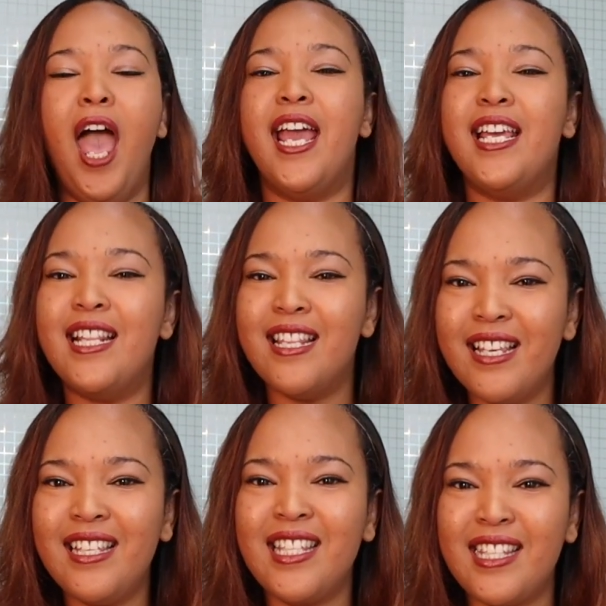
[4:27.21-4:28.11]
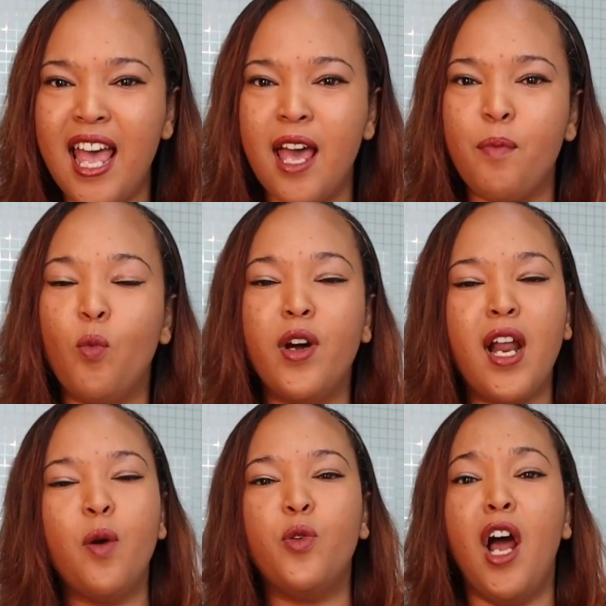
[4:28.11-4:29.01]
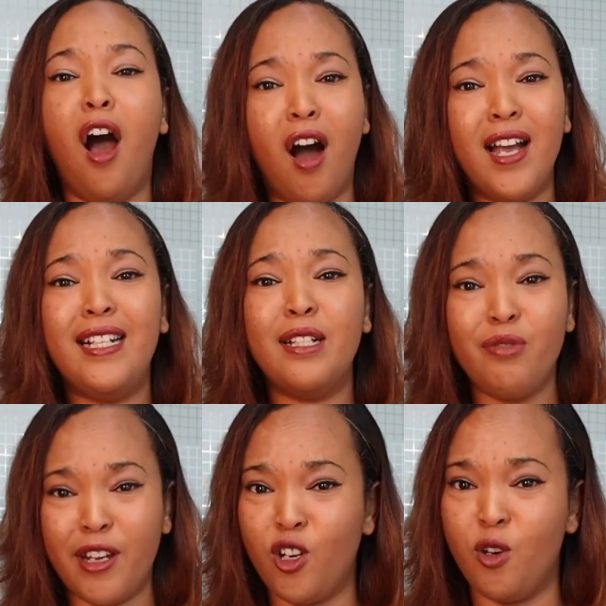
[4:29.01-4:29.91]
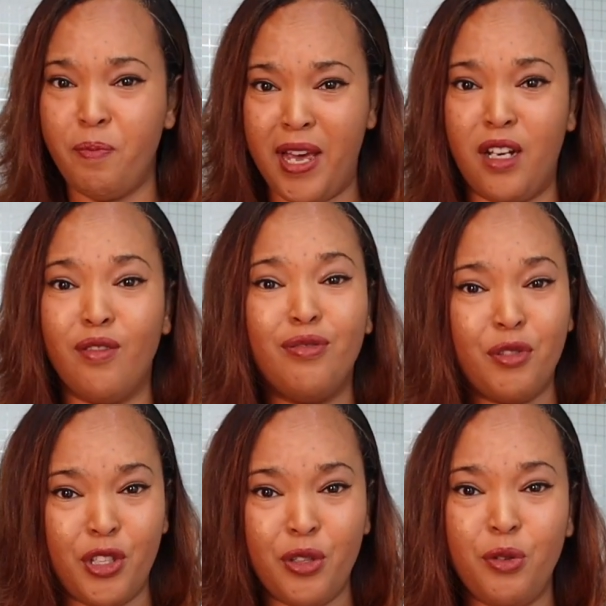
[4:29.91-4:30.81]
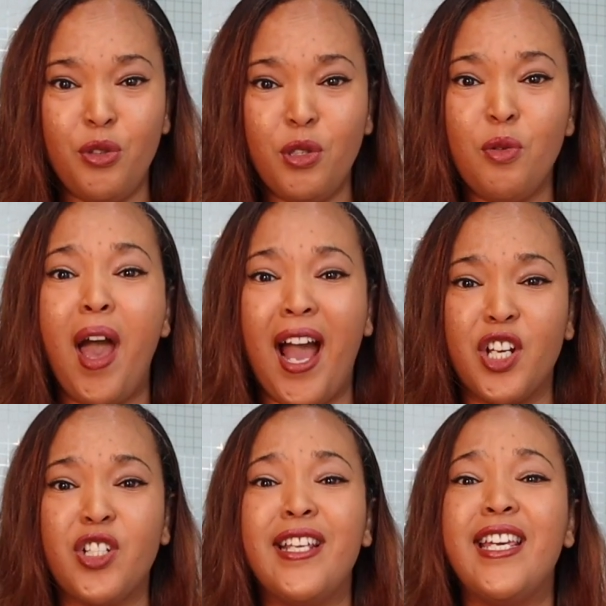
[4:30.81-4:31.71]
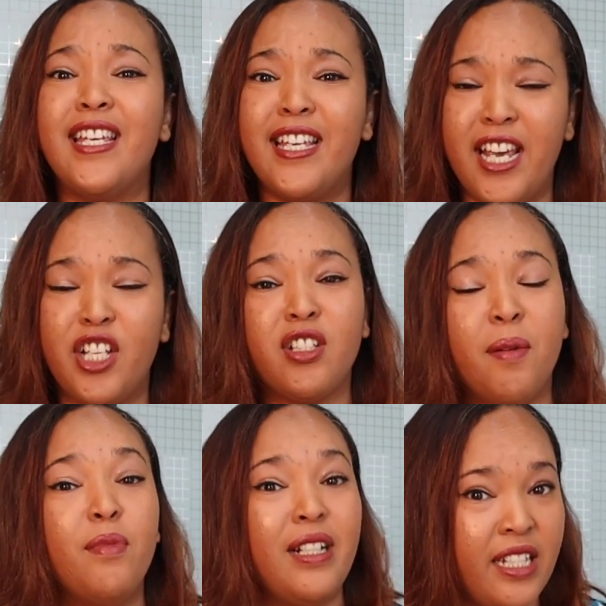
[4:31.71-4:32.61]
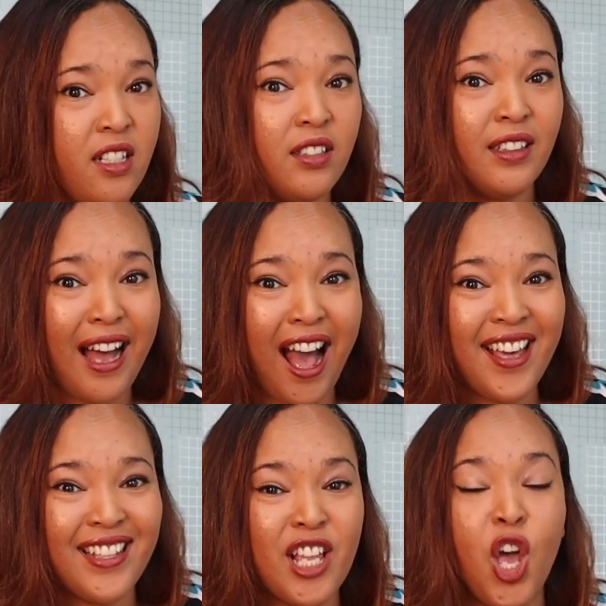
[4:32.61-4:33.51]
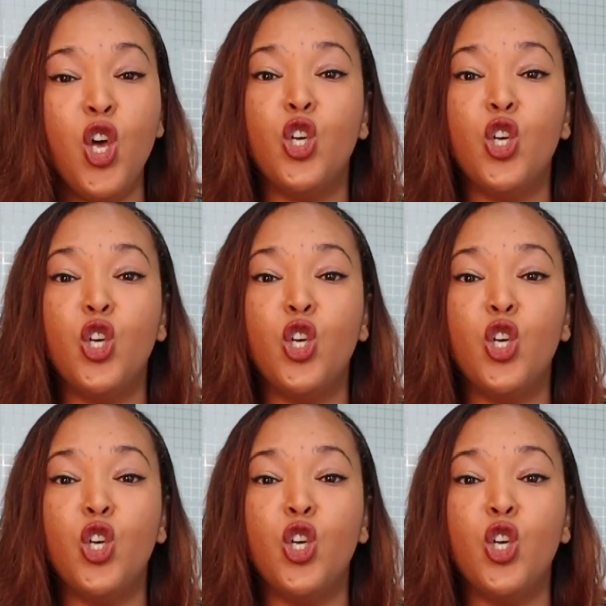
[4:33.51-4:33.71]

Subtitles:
In this step, what I would highly recommend for you to actually engage some legal guys